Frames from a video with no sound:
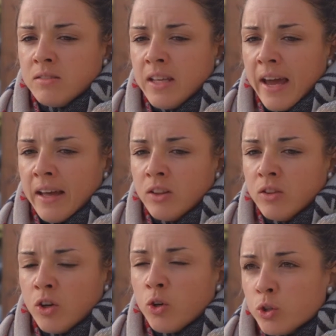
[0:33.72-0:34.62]
yeah,
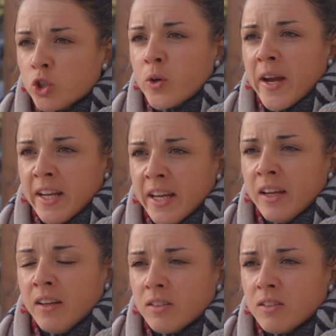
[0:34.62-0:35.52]
the good
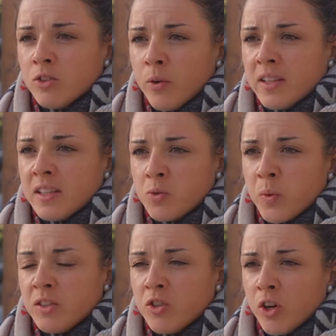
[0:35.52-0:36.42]
training during this
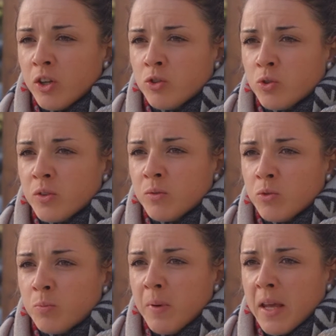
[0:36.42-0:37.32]
winter to,
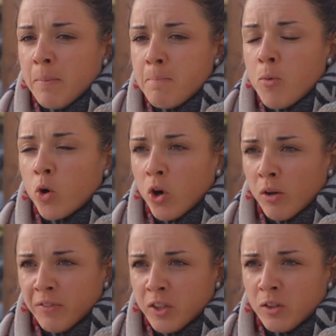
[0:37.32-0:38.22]
to be more
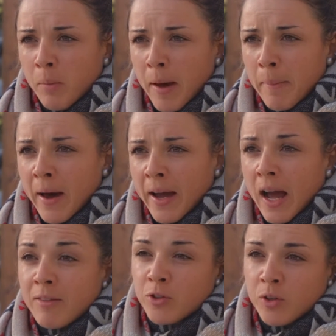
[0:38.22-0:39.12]
confident on my back
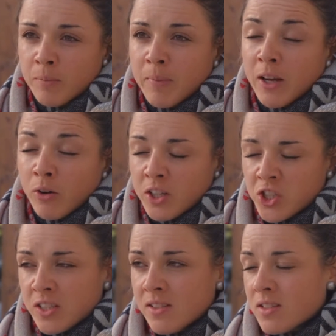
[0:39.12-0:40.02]
after my
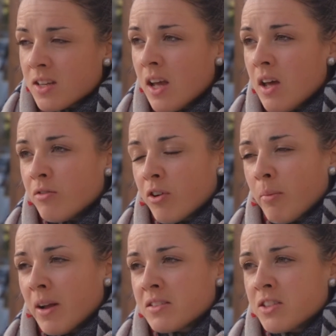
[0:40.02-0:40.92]
crashes
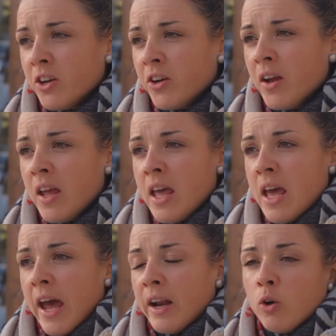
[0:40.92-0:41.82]
from last year
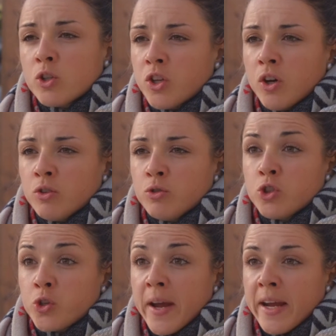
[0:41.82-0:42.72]
and also to
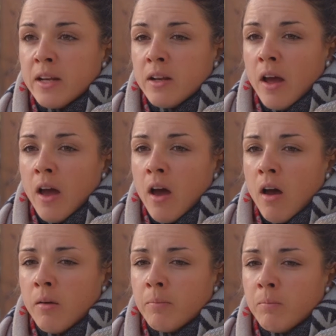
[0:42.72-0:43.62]
train
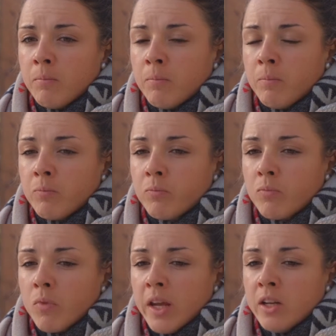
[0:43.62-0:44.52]
um,
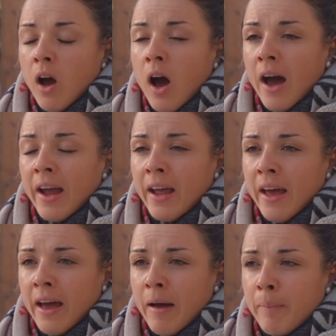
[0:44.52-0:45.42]
in a
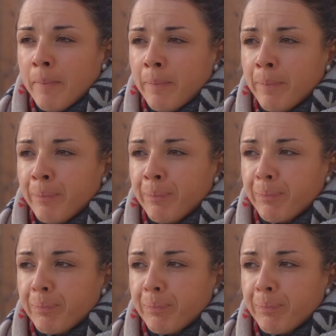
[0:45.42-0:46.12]
high um,